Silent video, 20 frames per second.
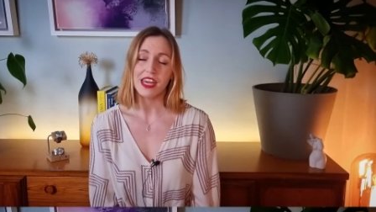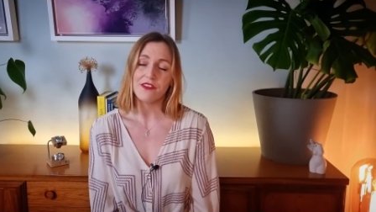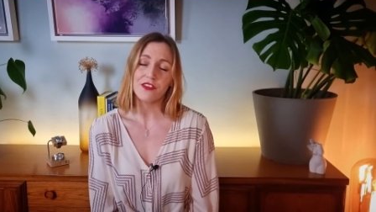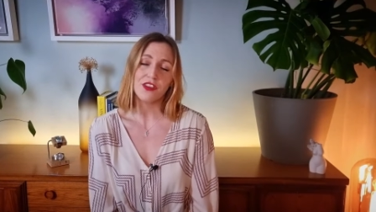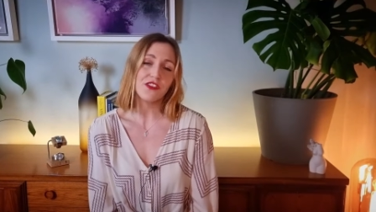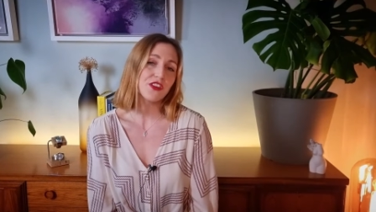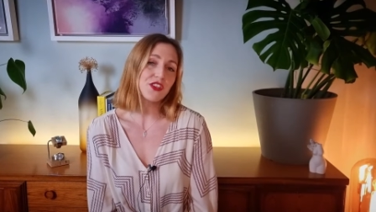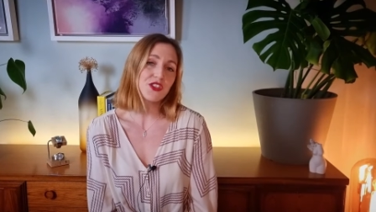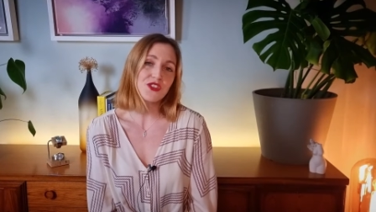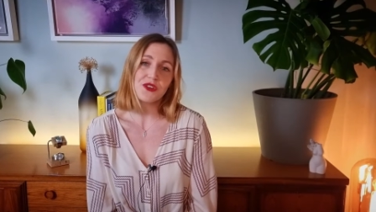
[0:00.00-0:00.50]
If
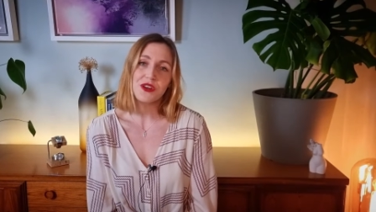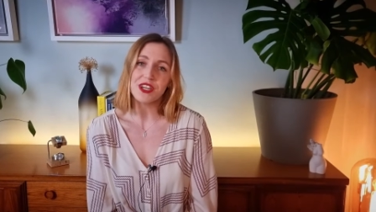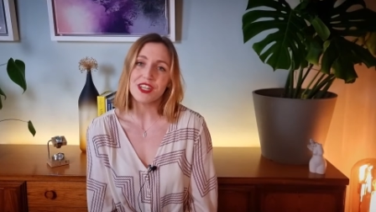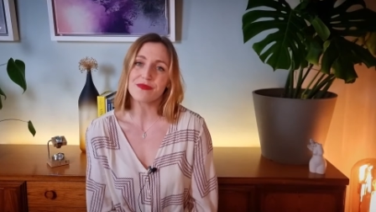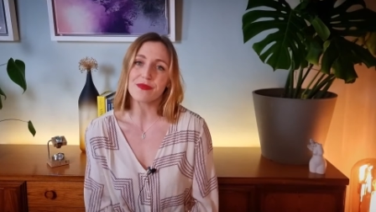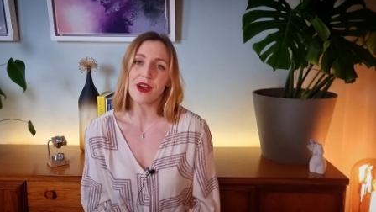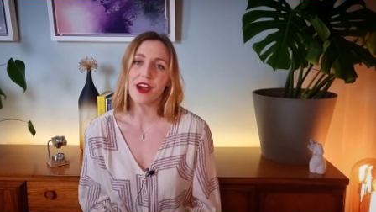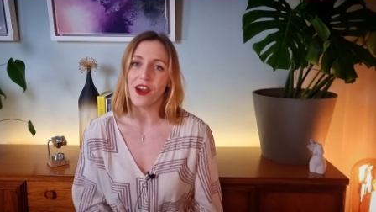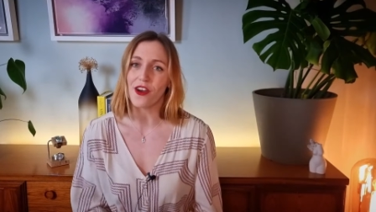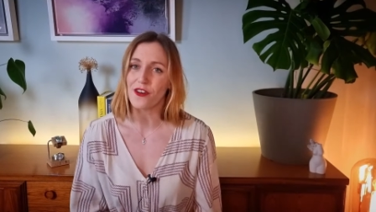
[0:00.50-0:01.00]
you've
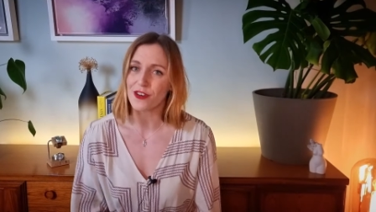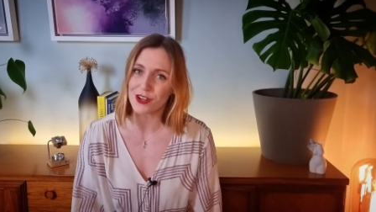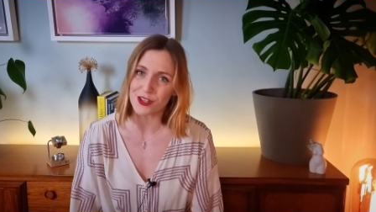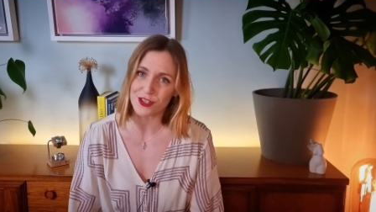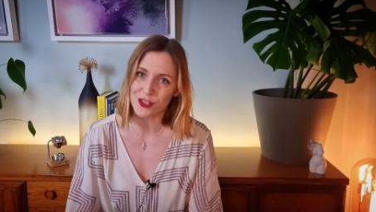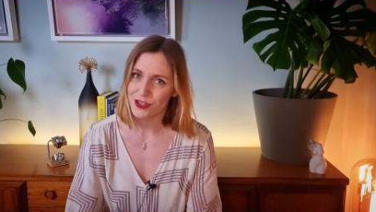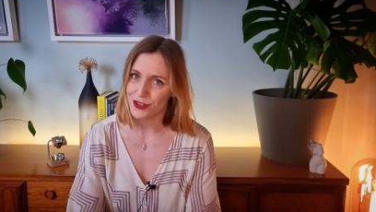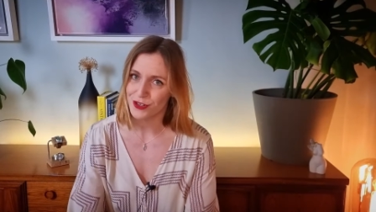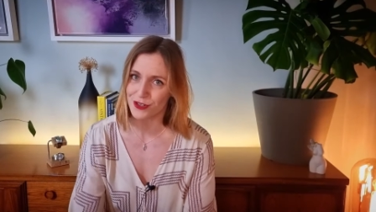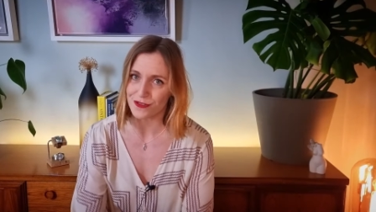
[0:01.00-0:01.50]
enjoyed my
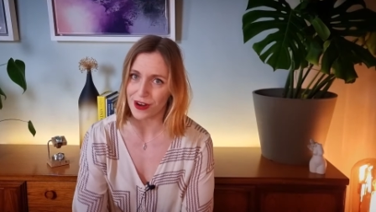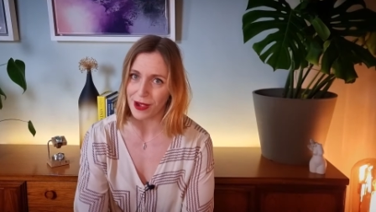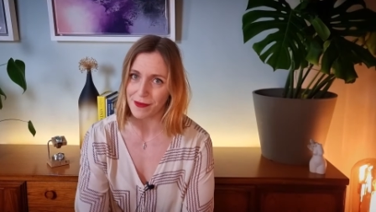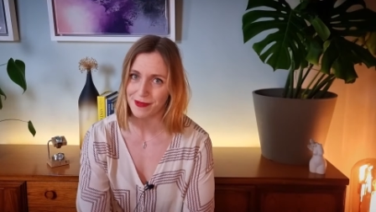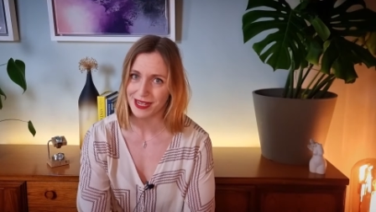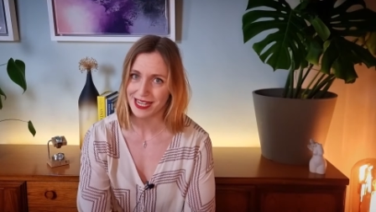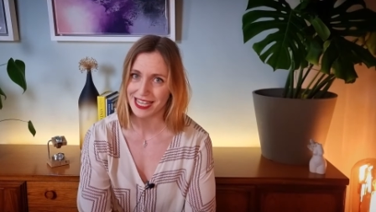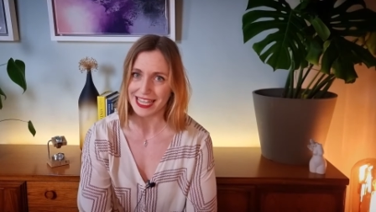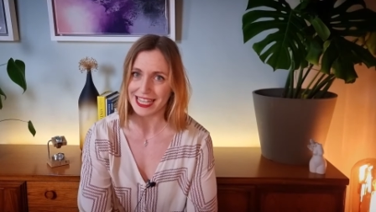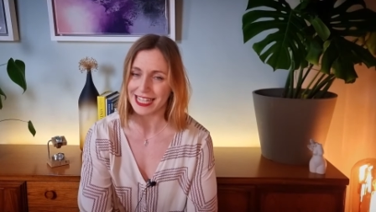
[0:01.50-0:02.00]
horological
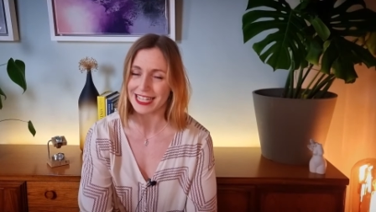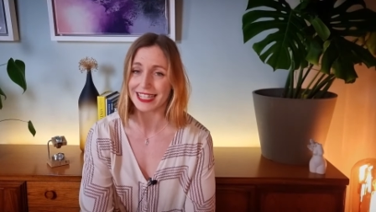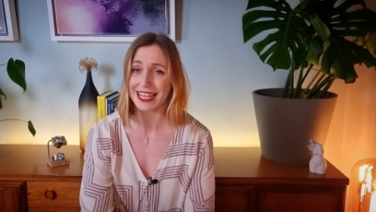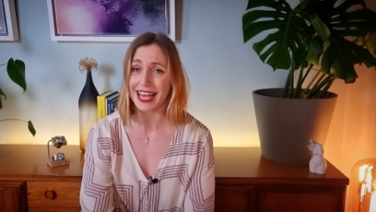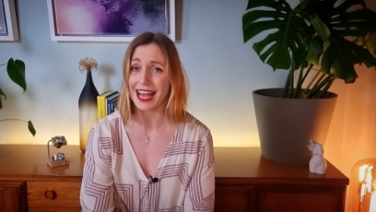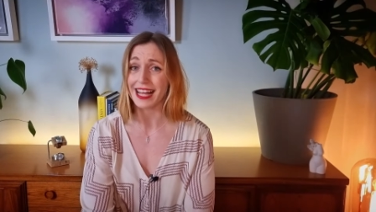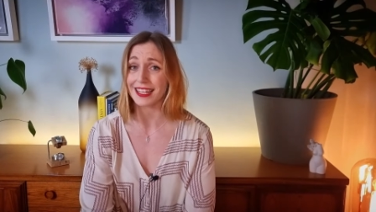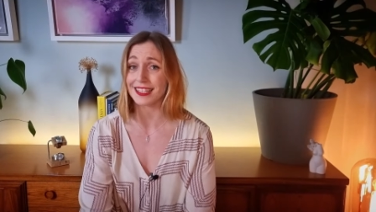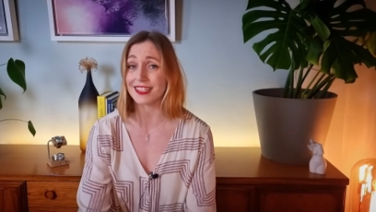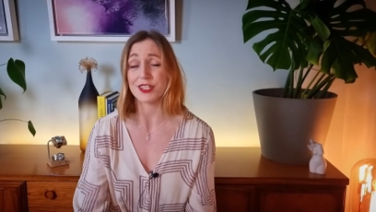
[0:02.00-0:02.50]
ramblings
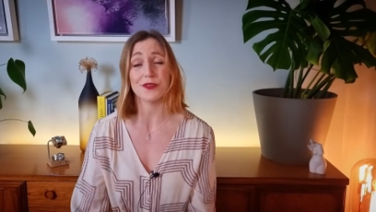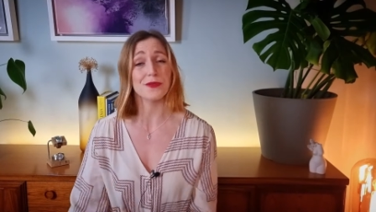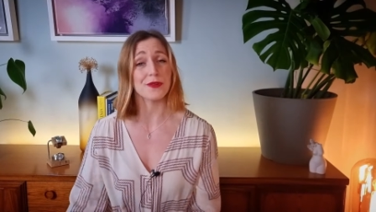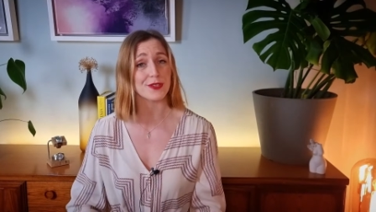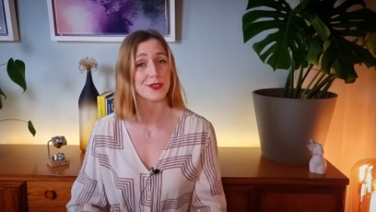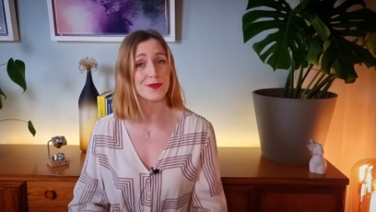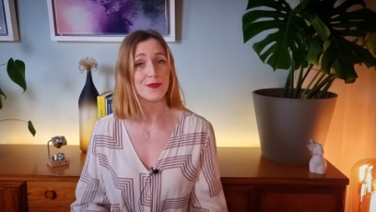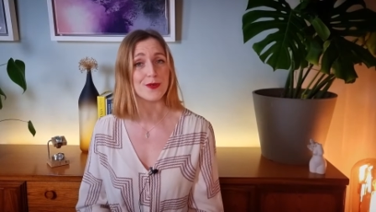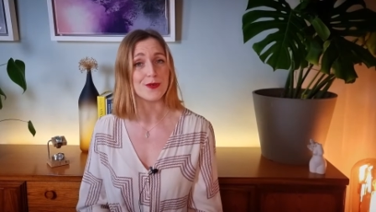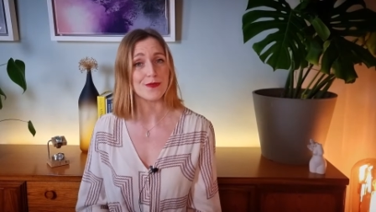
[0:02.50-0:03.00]
and you want
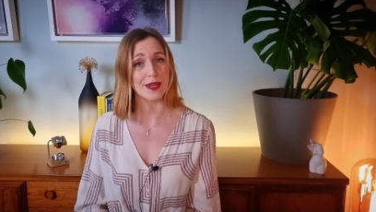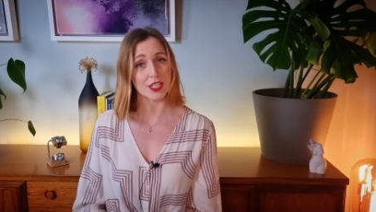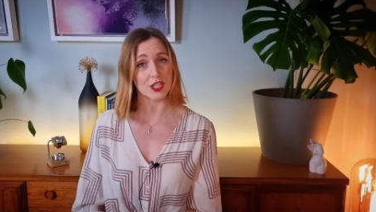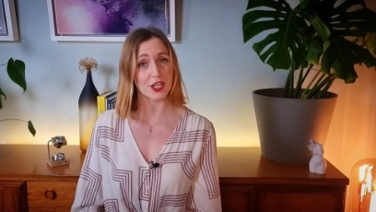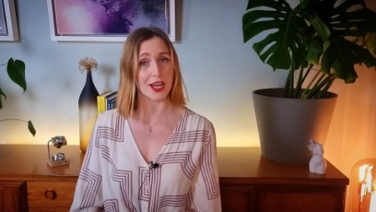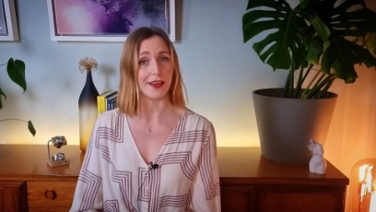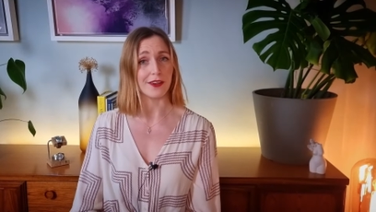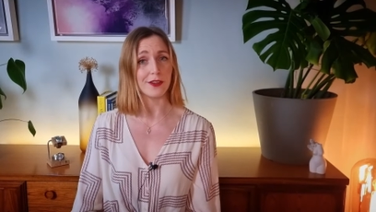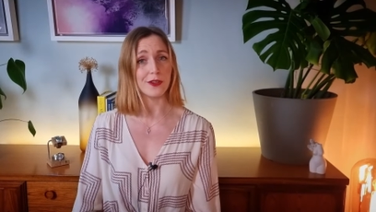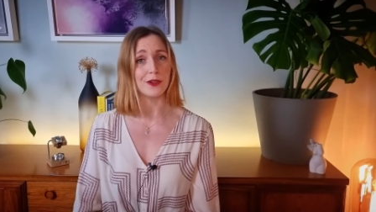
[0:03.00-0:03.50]
to support my
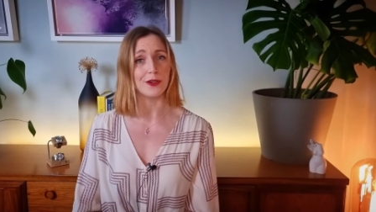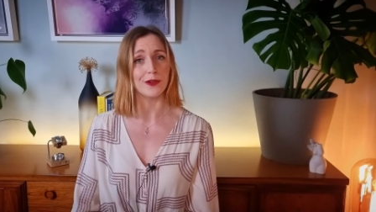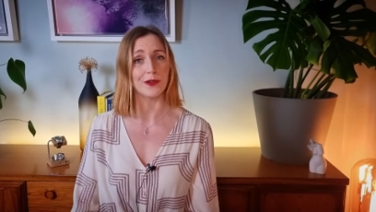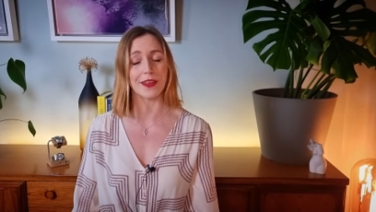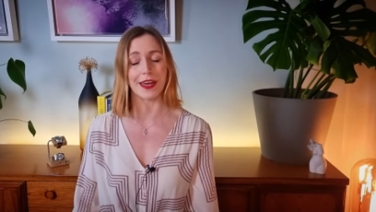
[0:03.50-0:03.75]
channel,